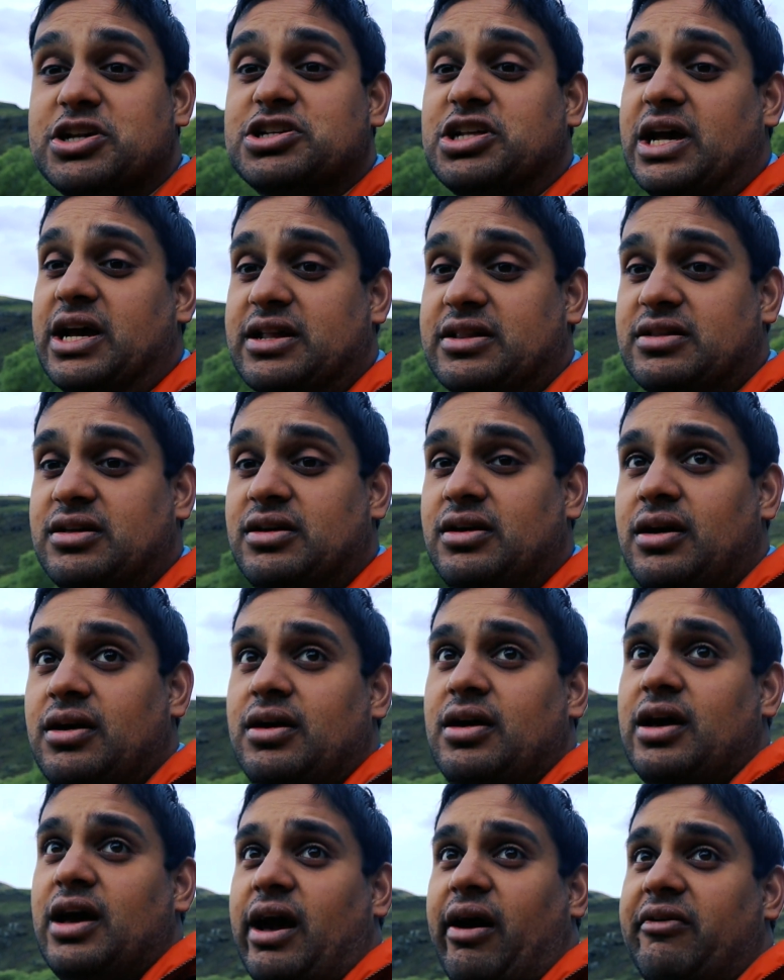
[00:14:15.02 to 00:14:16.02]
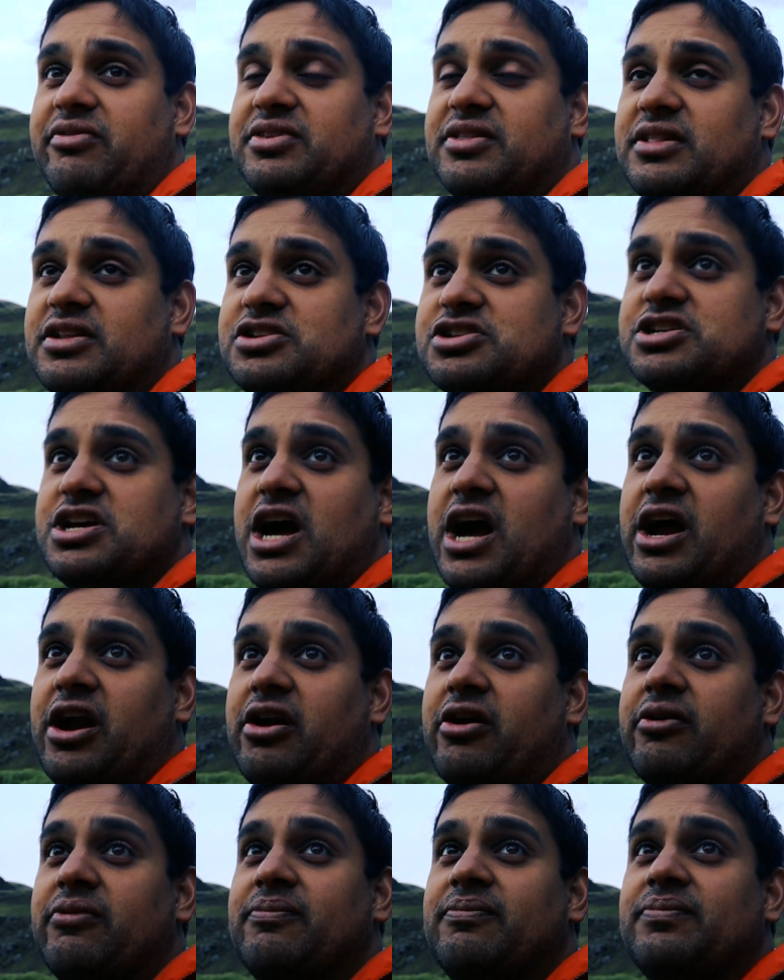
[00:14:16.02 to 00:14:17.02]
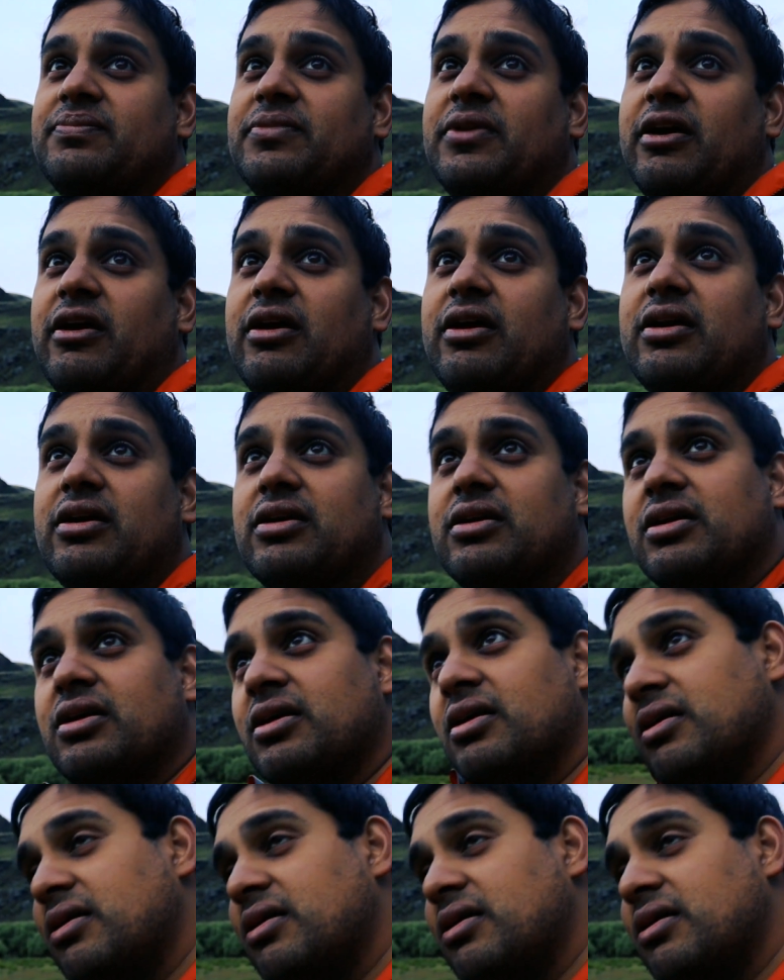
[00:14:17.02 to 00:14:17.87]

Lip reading: like I was in the Shire. And